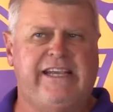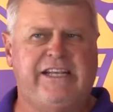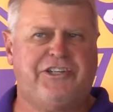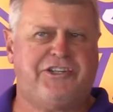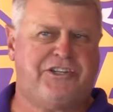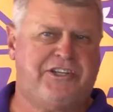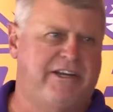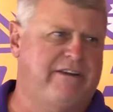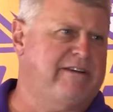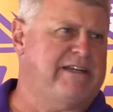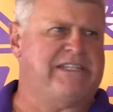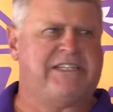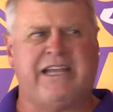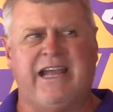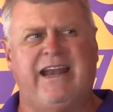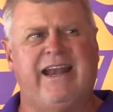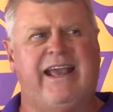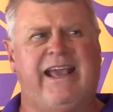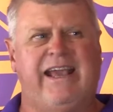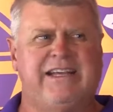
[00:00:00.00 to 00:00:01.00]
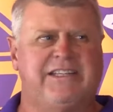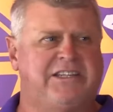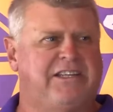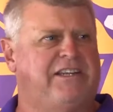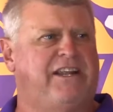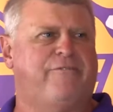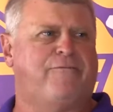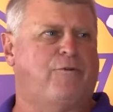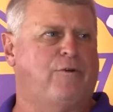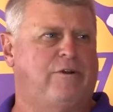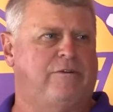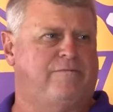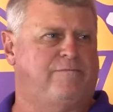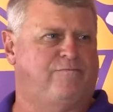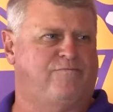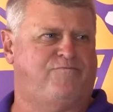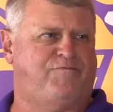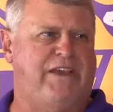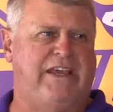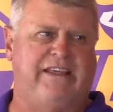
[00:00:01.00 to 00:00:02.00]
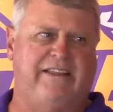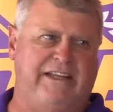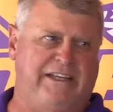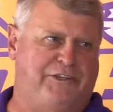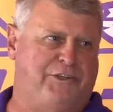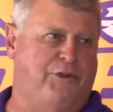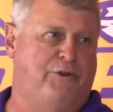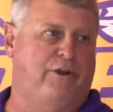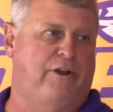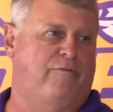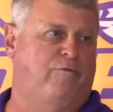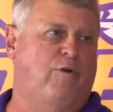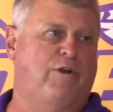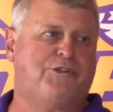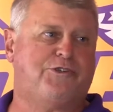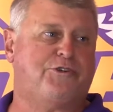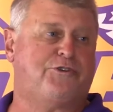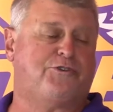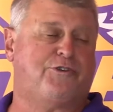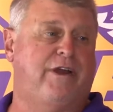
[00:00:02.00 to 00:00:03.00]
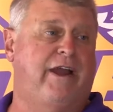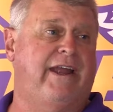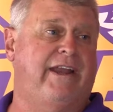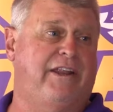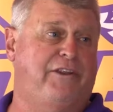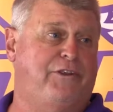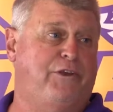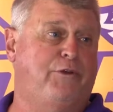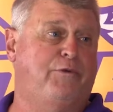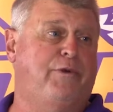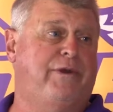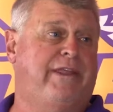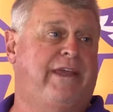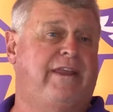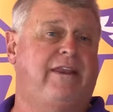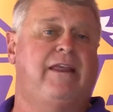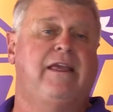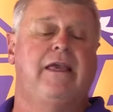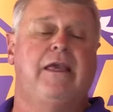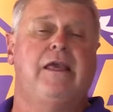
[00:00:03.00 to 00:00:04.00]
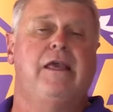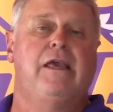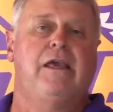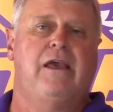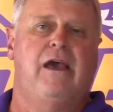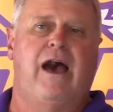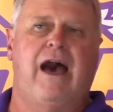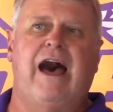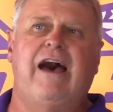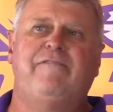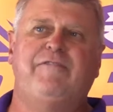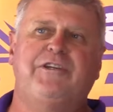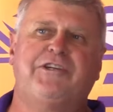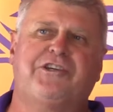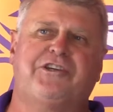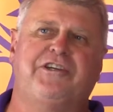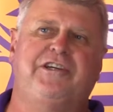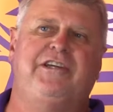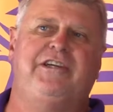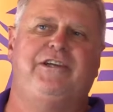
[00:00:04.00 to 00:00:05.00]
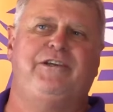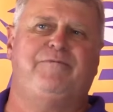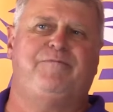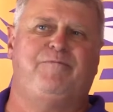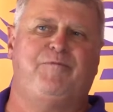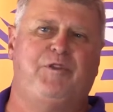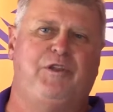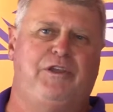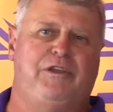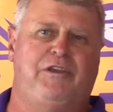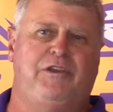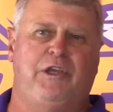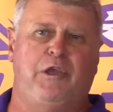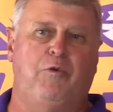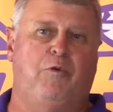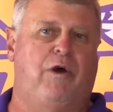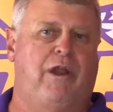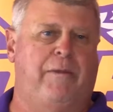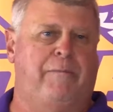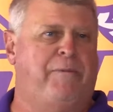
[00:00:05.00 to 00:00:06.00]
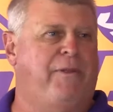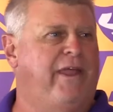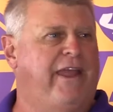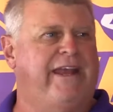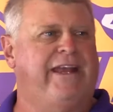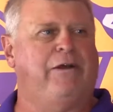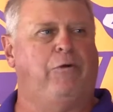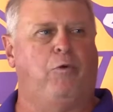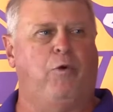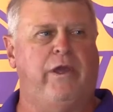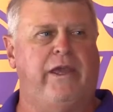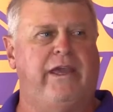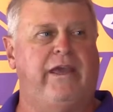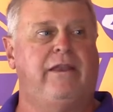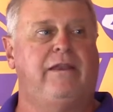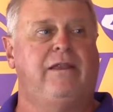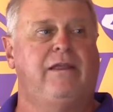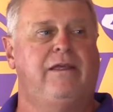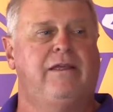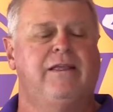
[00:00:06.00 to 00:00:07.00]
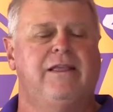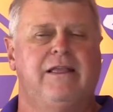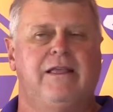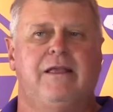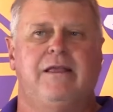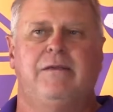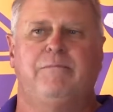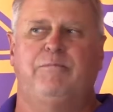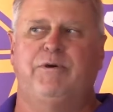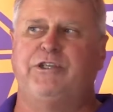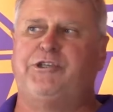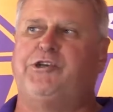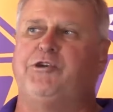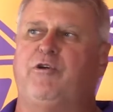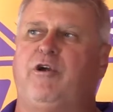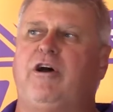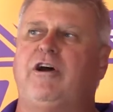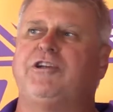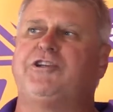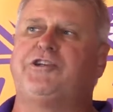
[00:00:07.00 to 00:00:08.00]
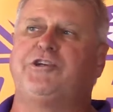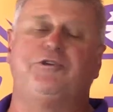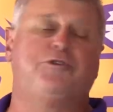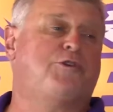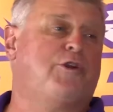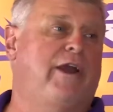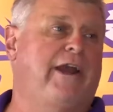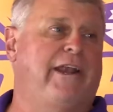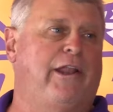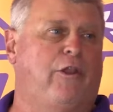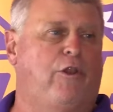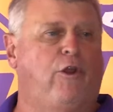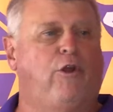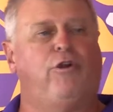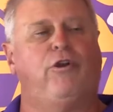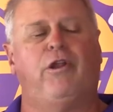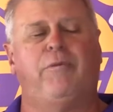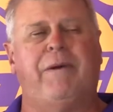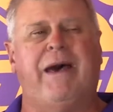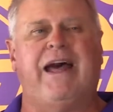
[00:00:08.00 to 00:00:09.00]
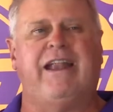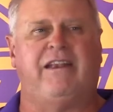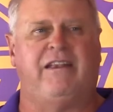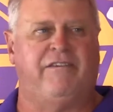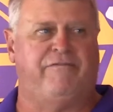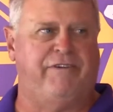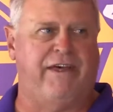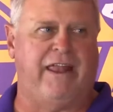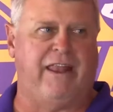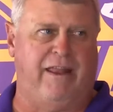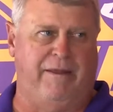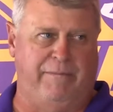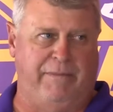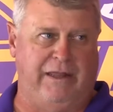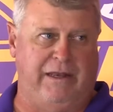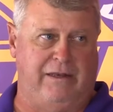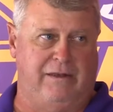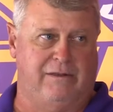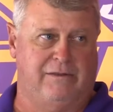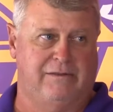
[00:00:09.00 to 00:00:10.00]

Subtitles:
series kind of has a different feeling to it of what you're trying to do with it. Obviously, you want to play to win, but you're also trying to learn about development.